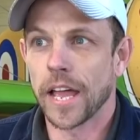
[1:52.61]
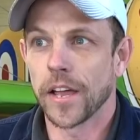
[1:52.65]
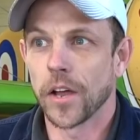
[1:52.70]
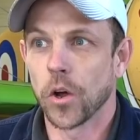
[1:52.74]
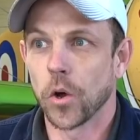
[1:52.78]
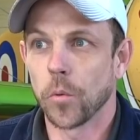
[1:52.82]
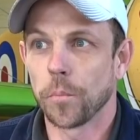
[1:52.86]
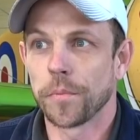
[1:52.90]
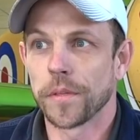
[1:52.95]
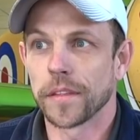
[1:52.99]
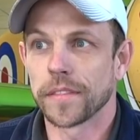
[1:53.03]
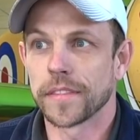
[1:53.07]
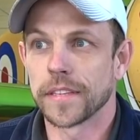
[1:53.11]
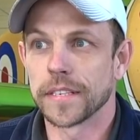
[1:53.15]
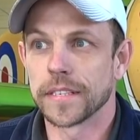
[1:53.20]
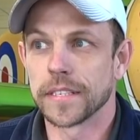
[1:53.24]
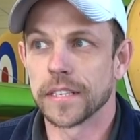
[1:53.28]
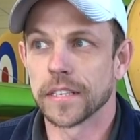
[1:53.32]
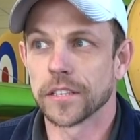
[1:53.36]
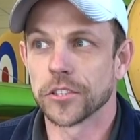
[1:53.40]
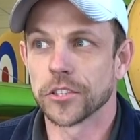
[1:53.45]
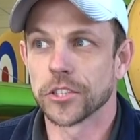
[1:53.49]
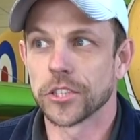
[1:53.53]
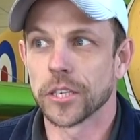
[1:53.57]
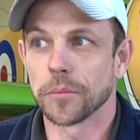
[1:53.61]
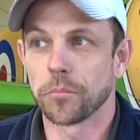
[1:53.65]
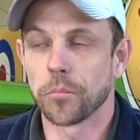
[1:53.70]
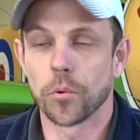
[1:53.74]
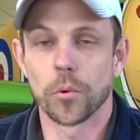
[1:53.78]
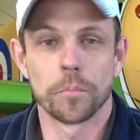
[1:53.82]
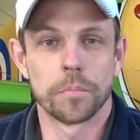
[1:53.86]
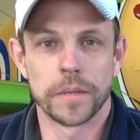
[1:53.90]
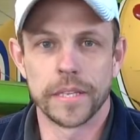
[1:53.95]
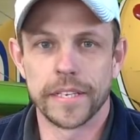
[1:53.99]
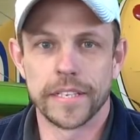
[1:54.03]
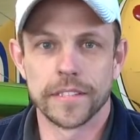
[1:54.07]
I hope that the dealership
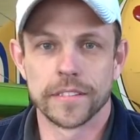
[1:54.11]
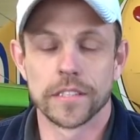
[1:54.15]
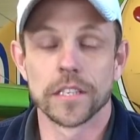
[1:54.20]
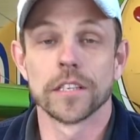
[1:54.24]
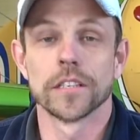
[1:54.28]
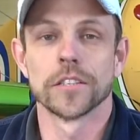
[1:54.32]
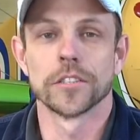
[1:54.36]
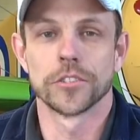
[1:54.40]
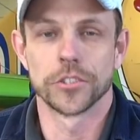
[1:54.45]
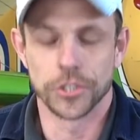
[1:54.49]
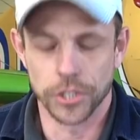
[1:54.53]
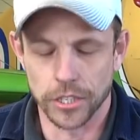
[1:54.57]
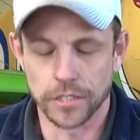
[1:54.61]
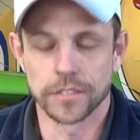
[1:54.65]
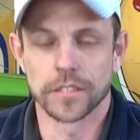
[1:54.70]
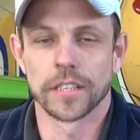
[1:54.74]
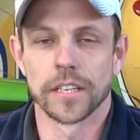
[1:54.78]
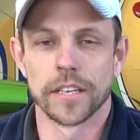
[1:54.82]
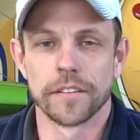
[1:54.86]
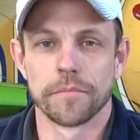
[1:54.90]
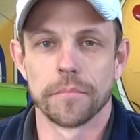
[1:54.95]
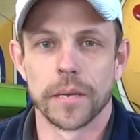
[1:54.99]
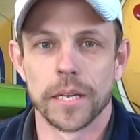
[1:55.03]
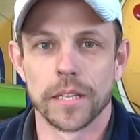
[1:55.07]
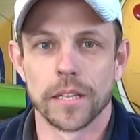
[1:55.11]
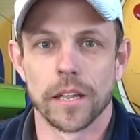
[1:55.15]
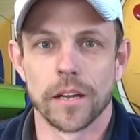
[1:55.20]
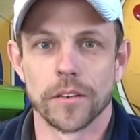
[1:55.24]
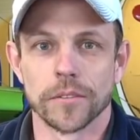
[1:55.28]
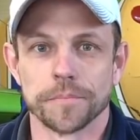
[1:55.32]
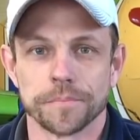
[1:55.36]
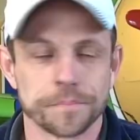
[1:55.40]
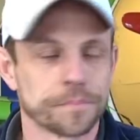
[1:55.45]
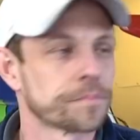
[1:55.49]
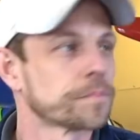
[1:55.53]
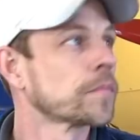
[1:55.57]
will please just leave me
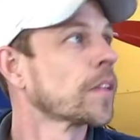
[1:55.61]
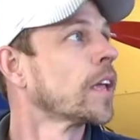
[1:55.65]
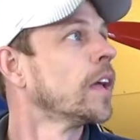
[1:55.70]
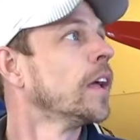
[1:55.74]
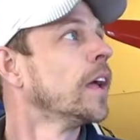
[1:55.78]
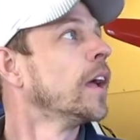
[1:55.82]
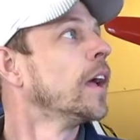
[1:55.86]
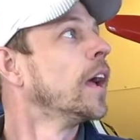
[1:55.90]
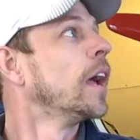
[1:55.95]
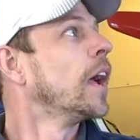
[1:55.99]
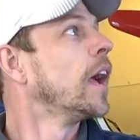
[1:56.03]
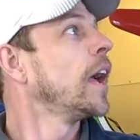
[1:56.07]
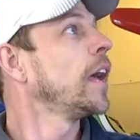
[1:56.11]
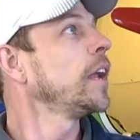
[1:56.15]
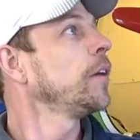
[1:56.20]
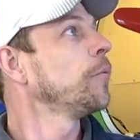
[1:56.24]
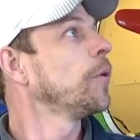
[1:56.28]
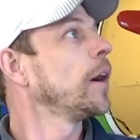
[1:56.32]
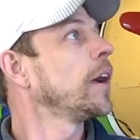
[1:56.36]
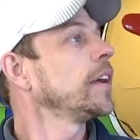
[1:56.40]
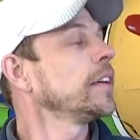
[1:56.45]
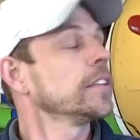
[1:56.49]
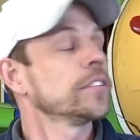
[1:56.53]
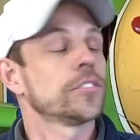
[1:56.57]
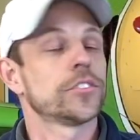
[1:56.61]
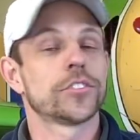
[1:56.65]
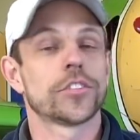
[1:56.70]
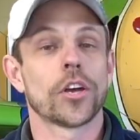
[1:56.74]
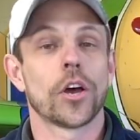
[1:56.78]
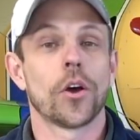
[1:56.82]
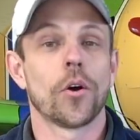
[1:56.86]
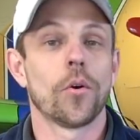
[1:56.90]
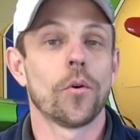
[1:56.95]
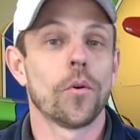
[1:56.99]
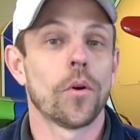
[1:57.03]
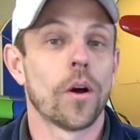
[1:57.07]
alone. Anyway,
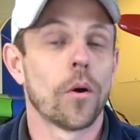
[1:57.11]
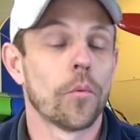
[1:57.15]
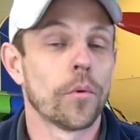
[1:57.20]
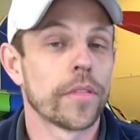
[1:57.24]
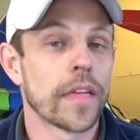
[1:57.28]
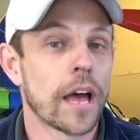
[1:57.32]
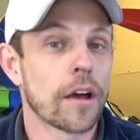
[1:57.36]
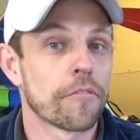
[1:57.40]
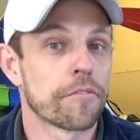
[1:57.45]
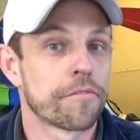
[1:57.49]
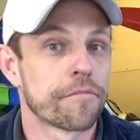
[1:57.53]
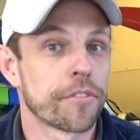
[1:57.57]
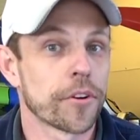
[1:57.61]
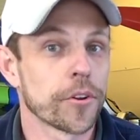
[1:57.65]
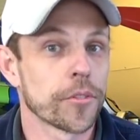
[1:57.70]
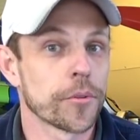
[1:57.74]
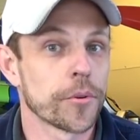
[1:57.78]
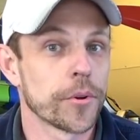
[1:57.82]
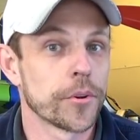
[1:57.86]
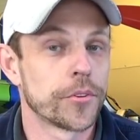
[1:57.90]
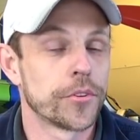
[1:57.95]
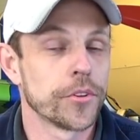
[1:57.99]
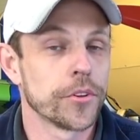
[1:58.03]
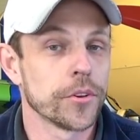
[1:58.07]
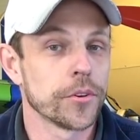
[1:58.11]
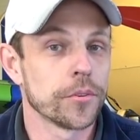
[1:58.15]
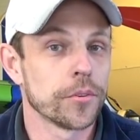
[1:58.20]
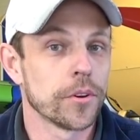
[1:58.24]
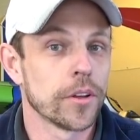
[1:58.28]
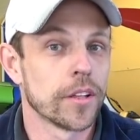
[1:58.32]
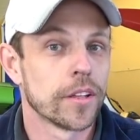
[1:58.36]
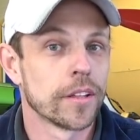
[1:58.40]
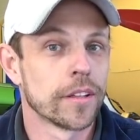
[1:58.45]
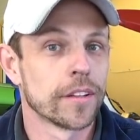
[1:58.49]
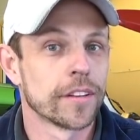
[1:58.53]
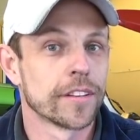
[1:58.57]
so without further
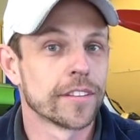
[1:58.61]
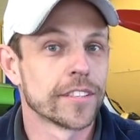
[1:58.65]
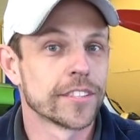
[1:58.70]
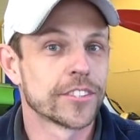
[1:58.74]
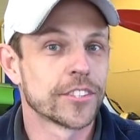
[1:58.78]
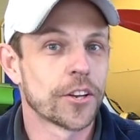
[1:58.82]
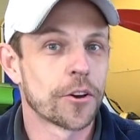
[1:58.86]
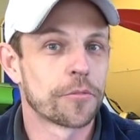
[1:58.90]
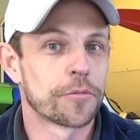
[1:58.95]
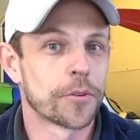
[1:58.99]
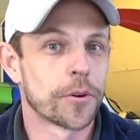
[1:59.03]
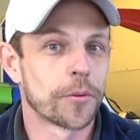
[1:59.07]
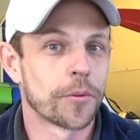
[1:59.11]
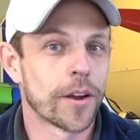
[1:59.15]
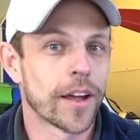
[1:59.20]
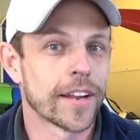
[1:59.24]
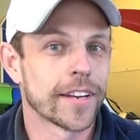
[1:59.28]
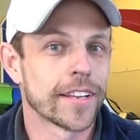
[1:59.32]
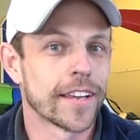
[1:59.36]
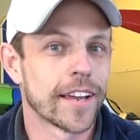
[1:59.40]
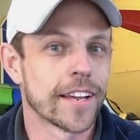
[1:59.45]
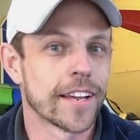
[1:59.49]
ado, let's go for a ride,